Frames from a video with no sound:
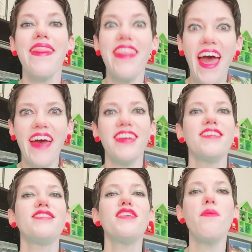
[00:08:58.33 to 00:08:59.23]
That
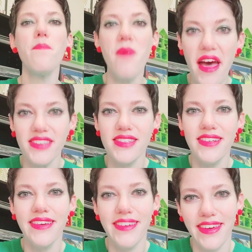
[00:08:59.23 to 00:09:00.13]
is the
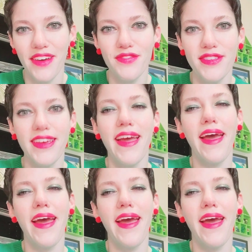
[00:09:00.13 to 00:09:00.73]
best gift